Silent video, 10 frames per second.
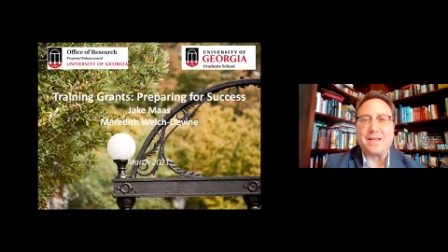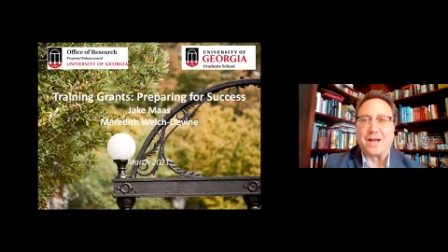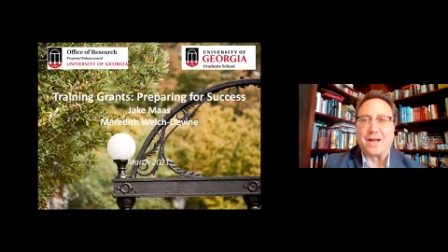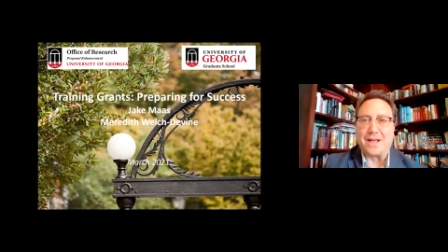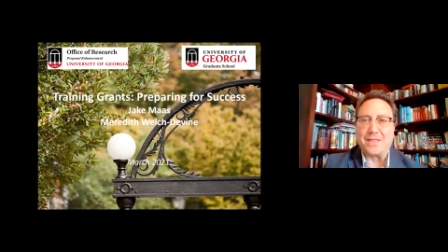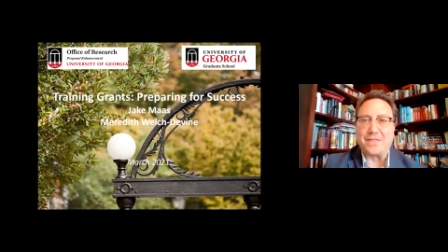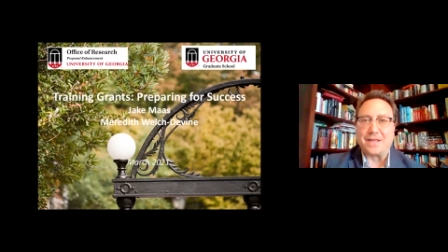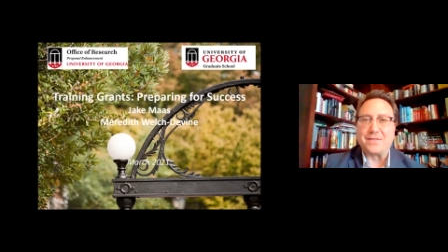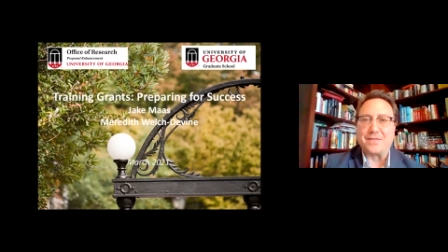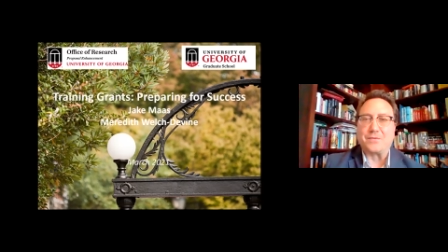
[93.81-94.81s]
I
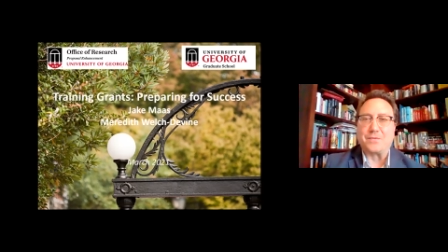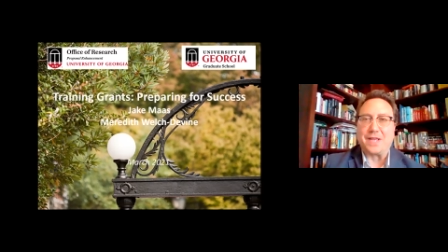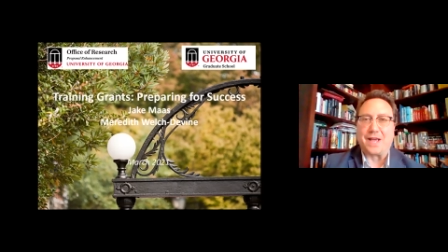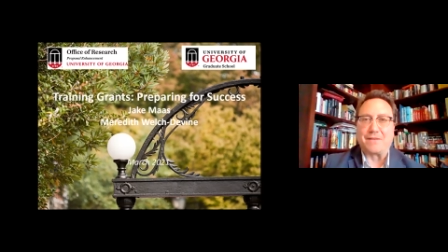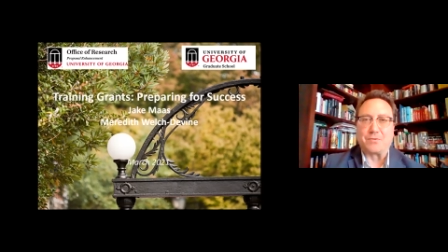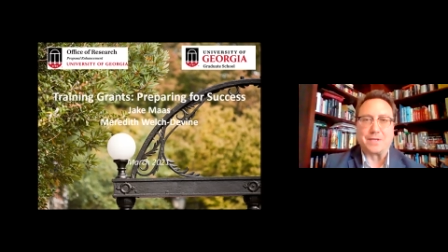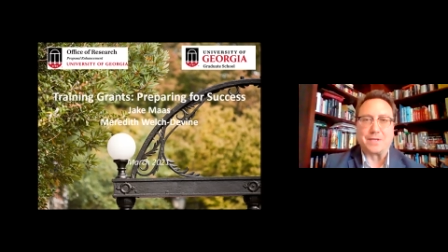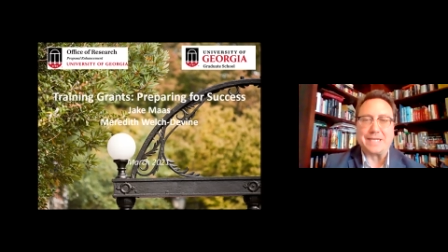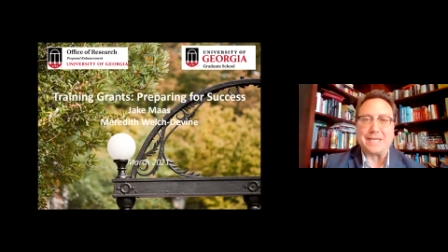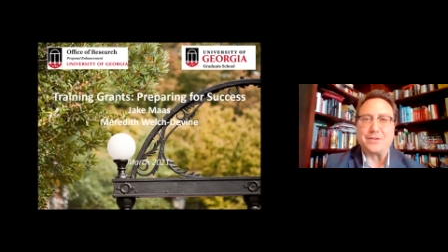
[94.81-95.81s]
think that we have a
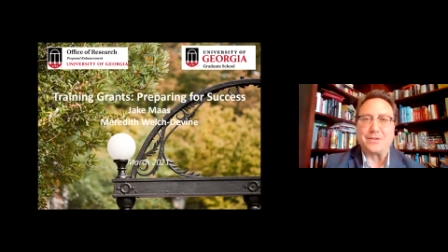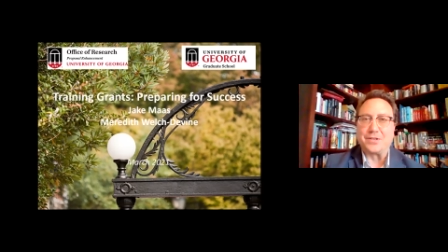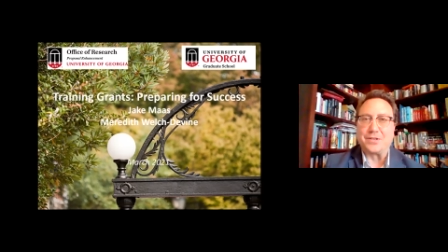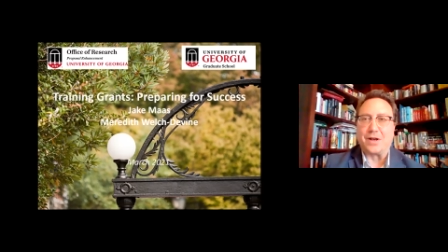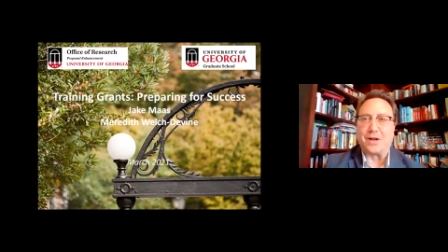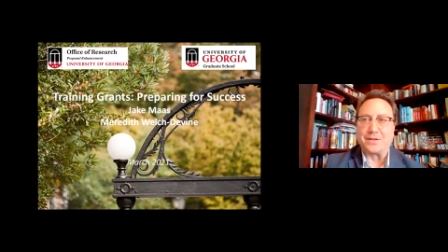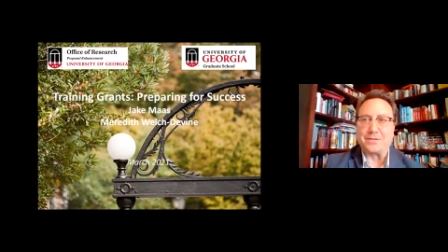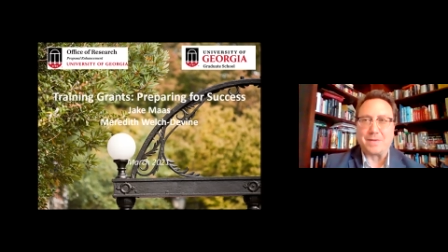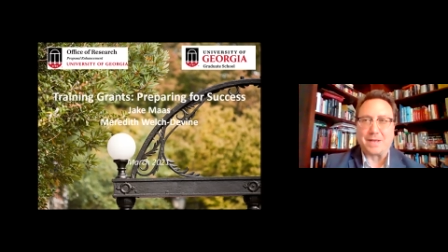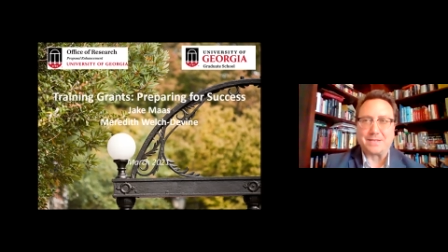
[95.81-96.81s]
really good,
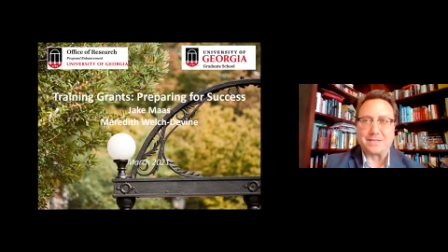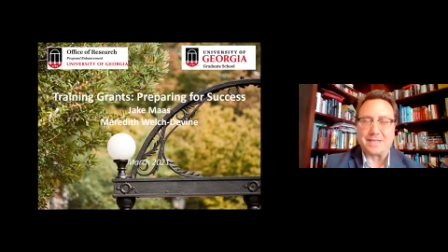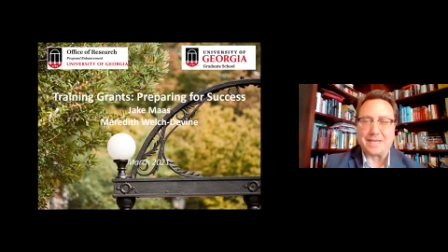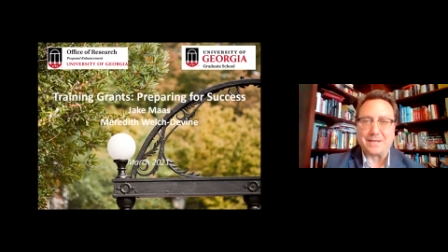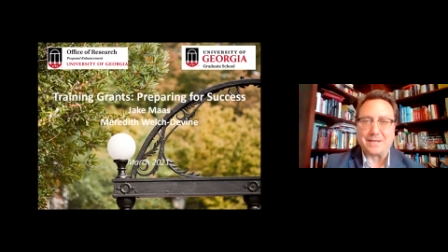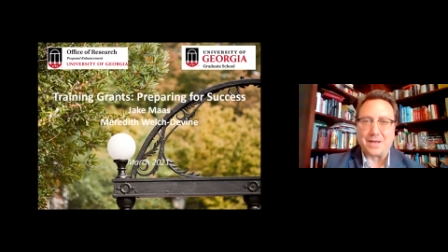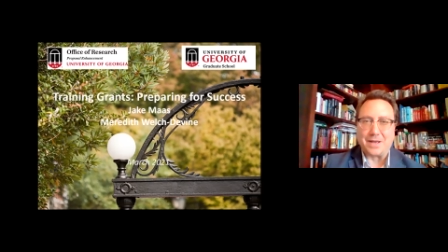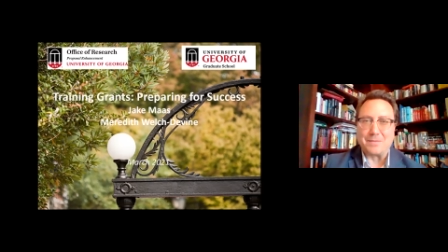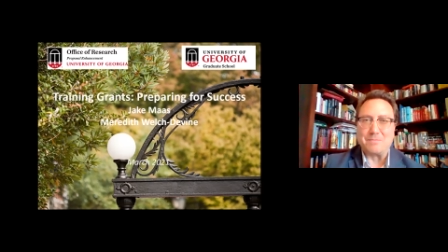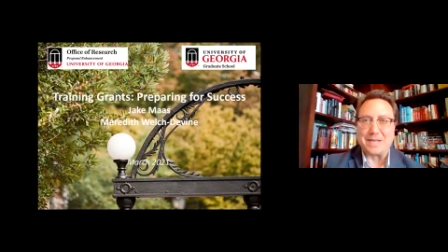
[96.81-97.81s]
unexpectedly
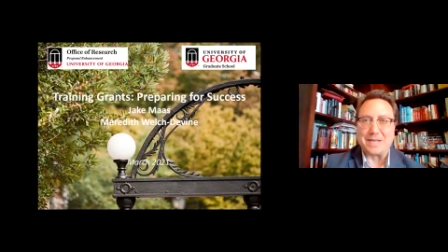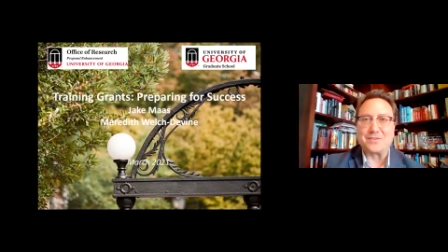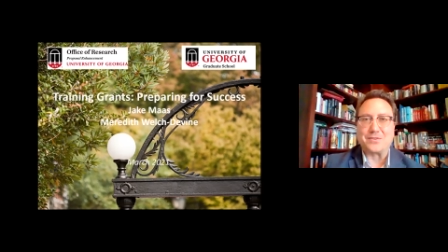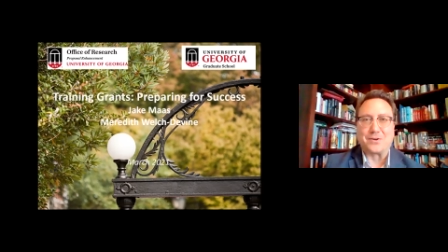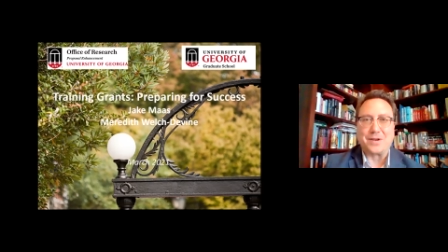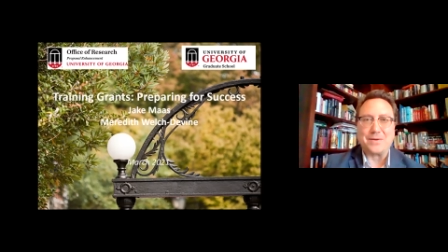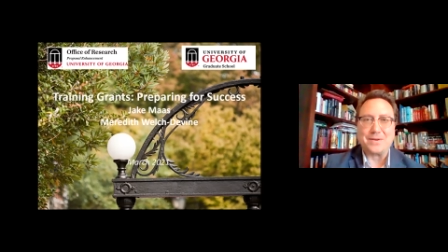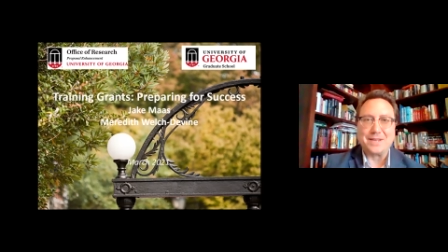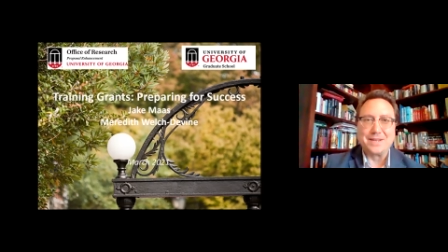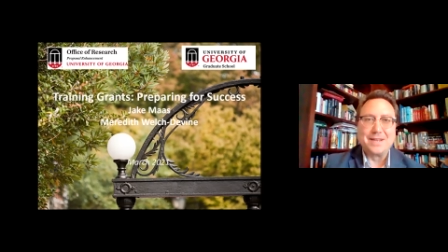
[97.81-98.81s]
big turnout.